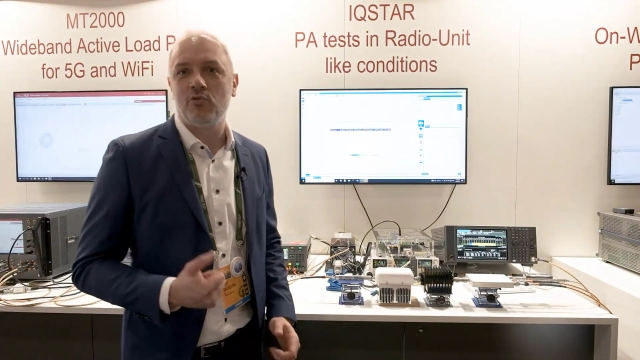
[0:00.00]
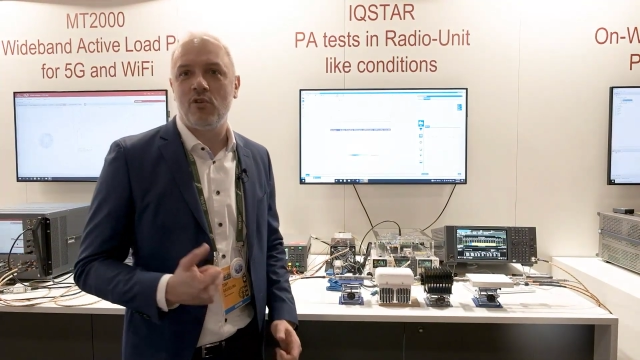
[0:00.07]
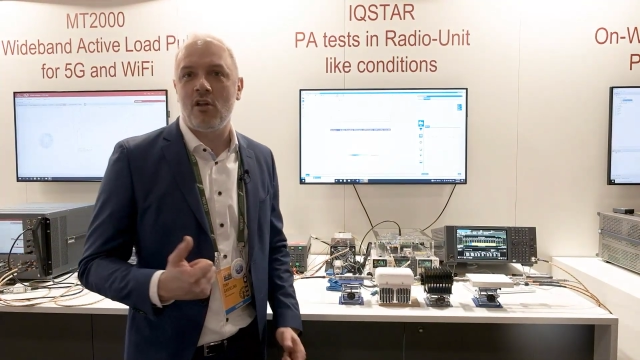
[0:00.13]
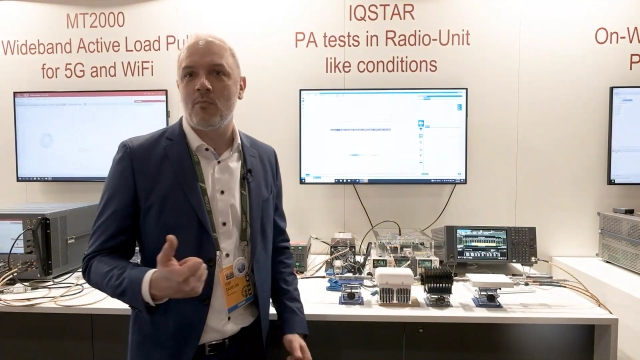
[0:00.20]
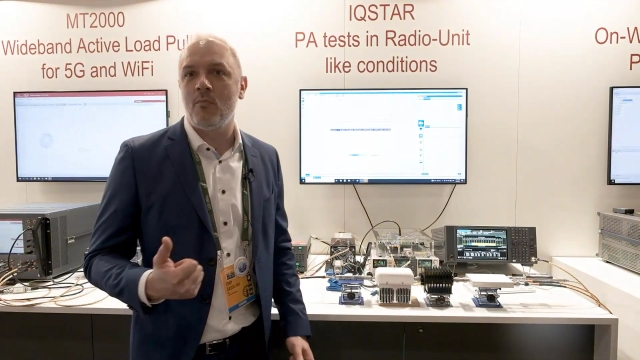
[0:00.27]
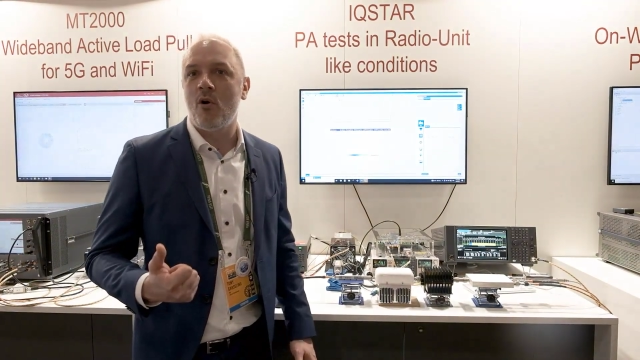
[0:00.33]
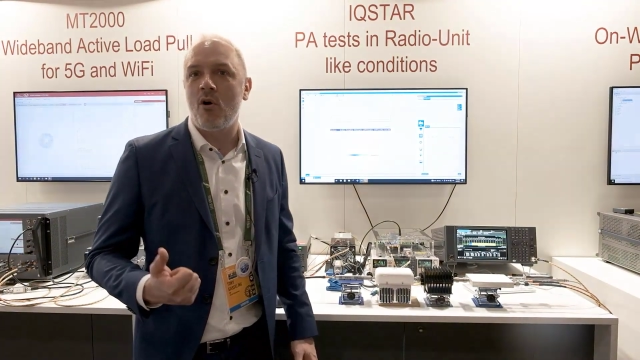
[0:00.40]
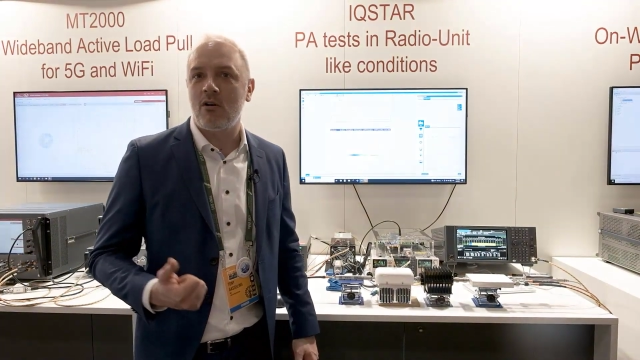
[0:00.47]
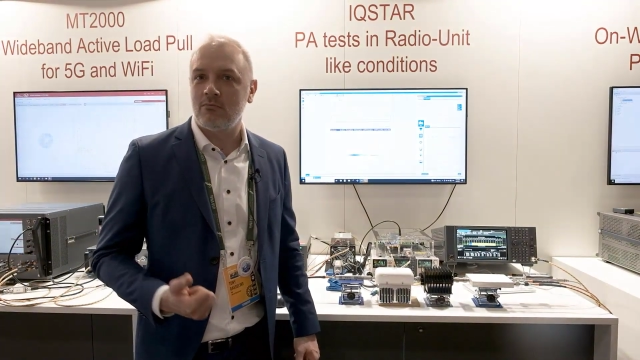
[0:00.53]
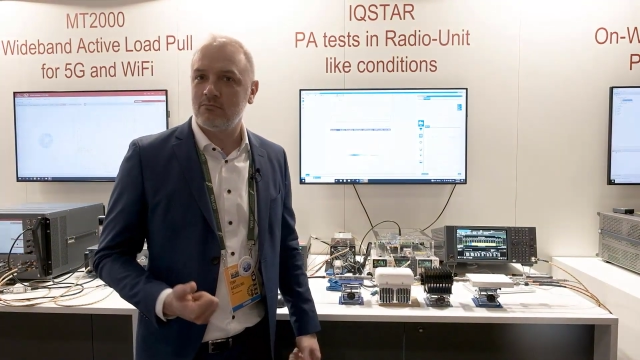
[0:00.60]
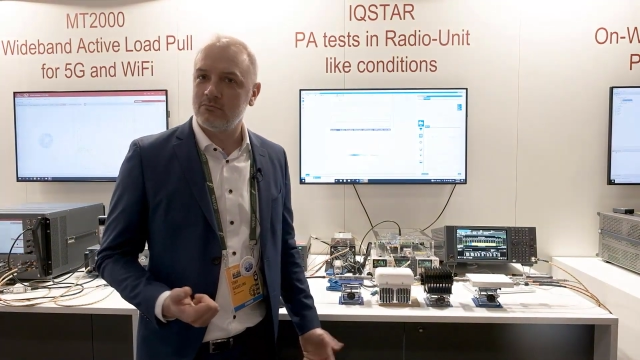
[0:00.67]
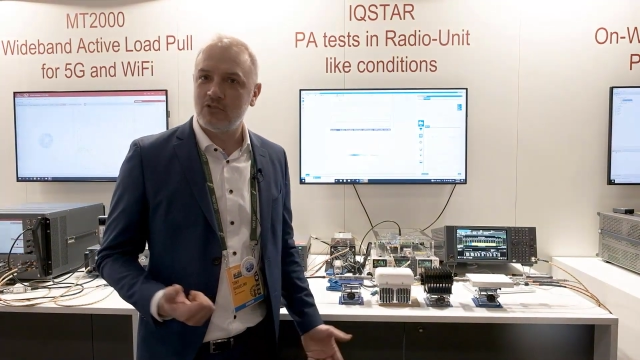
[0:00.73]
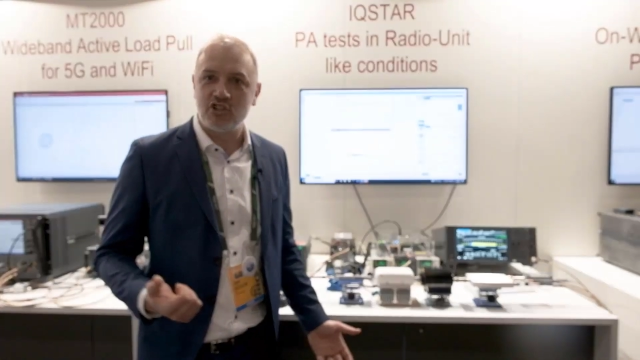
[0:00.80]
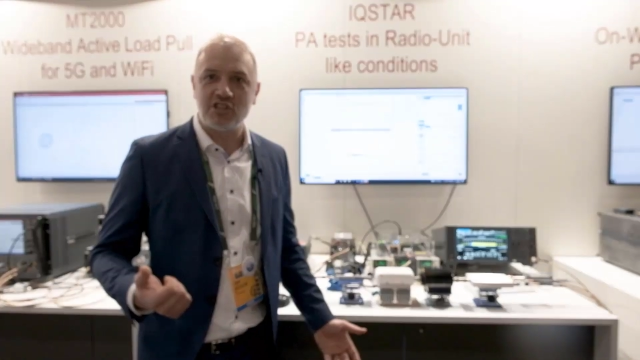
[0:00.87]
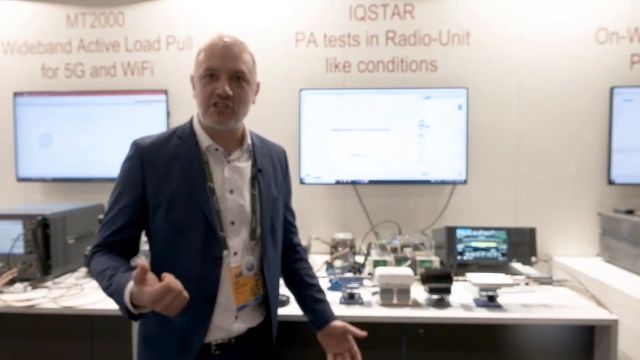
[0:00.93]
learn more,
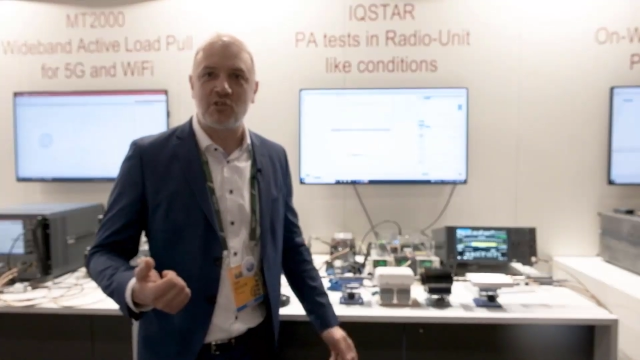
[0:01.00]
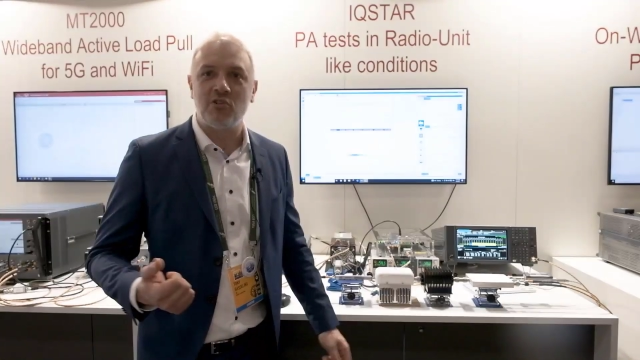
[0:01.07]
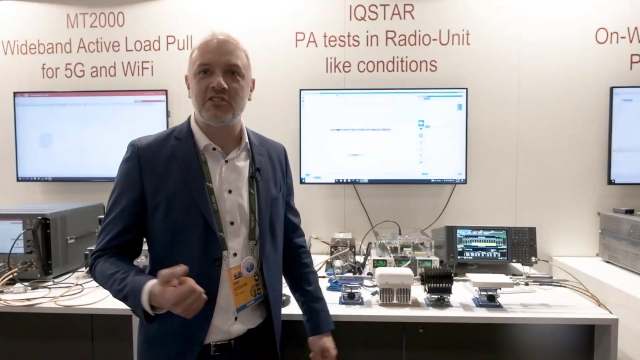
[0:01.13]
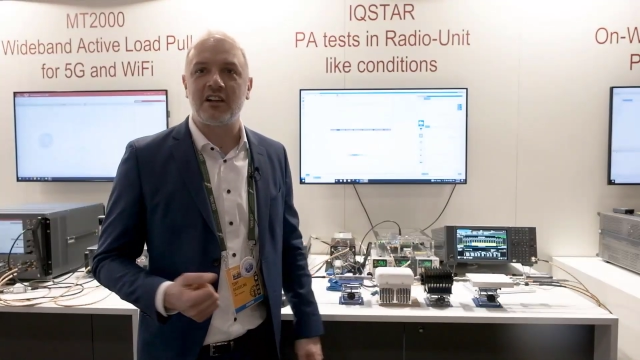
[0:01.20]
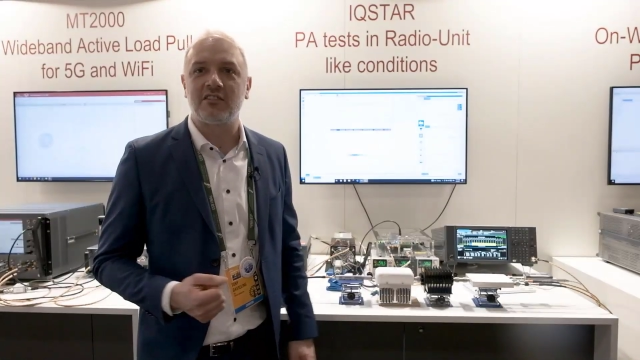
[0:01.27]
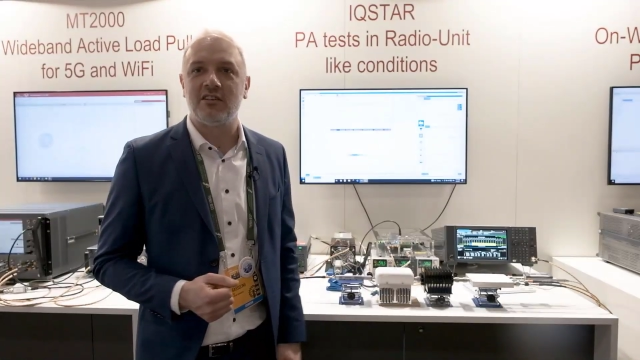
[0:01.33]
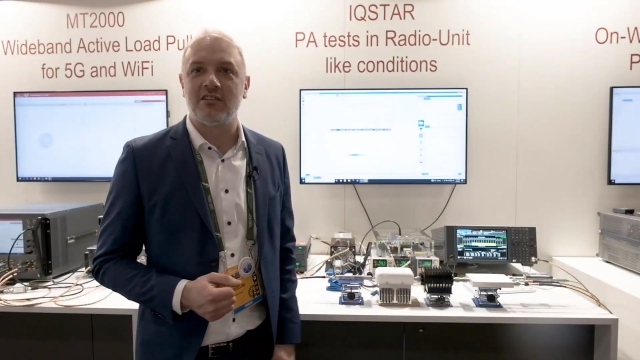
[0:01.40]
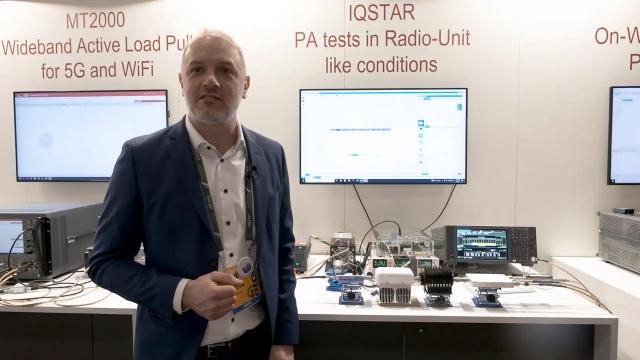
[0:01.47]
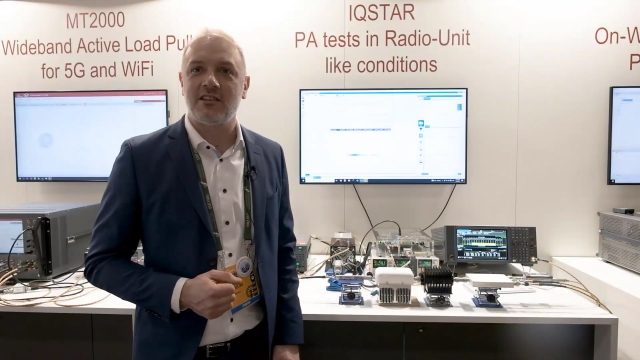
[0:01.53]
just contact us.